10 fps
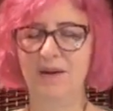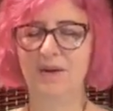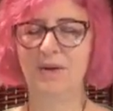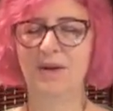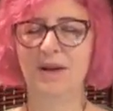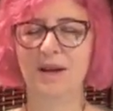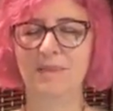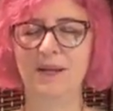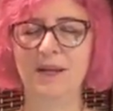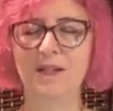Or a
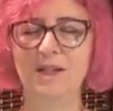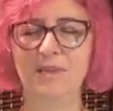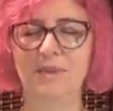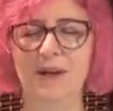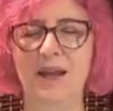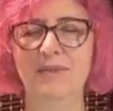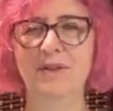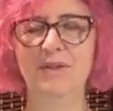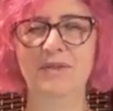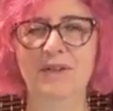combination. Whatever
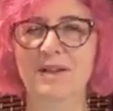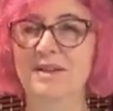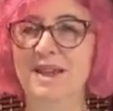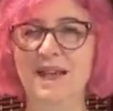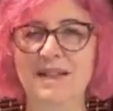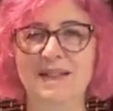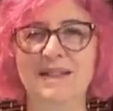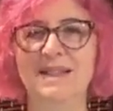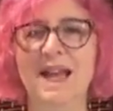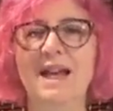you feel, that's
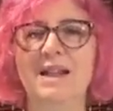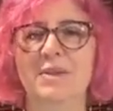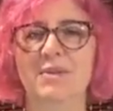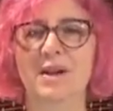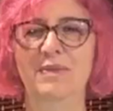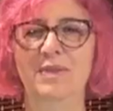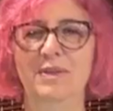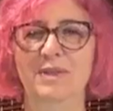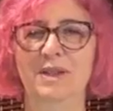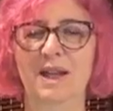exactly right for you
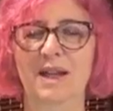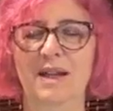today.